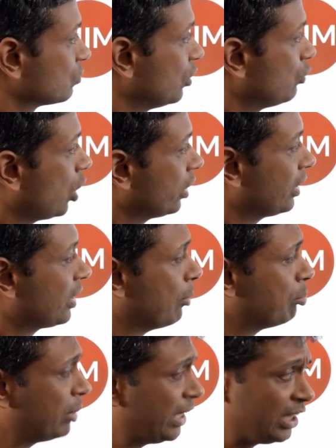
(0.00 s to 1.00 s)
We've got it
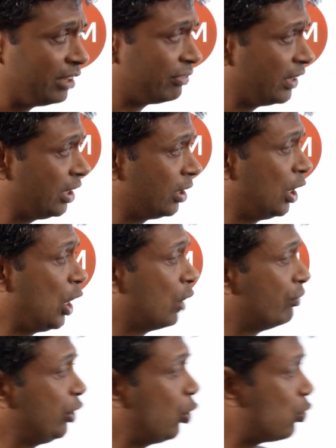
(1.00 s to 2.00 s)
completely filled.
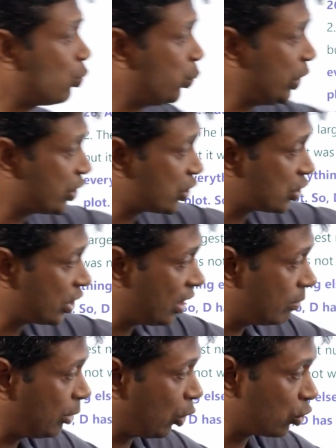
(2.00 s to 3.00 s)
We know which cell
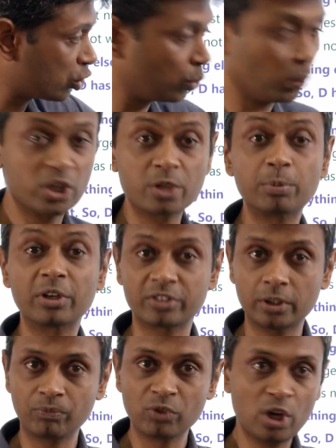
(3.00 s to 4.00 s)
belongs to which
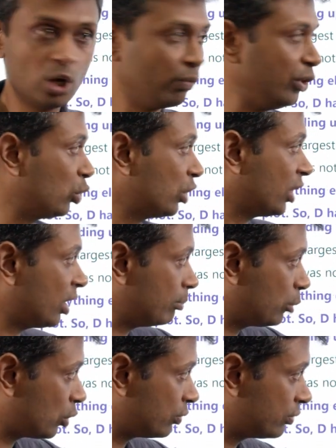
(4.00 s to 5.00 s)
person. We know the
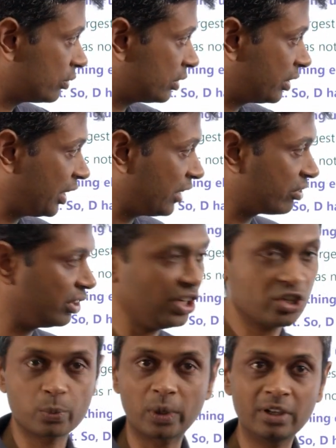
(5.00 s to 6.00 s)
number of trees in
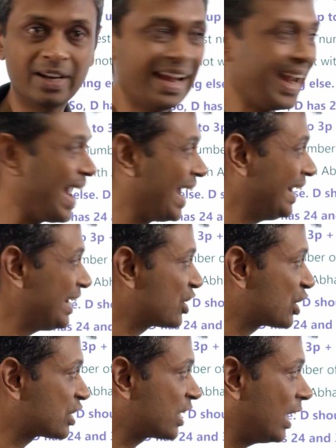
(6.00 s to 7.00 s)
each one.
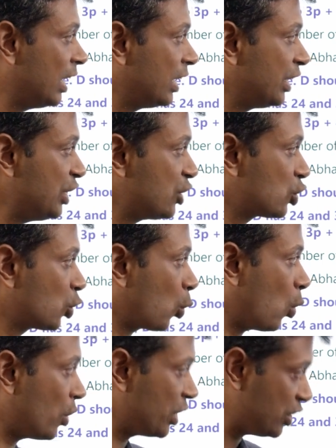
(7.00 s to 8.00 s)
Each cell, each
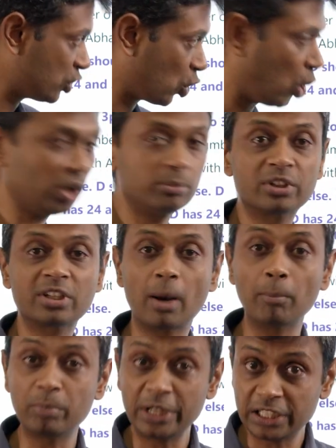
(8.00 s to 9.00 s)
row, each column is
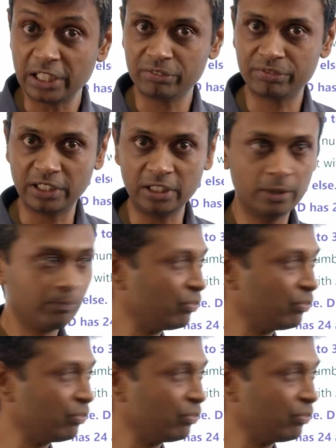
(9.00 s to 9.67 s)
completely filled.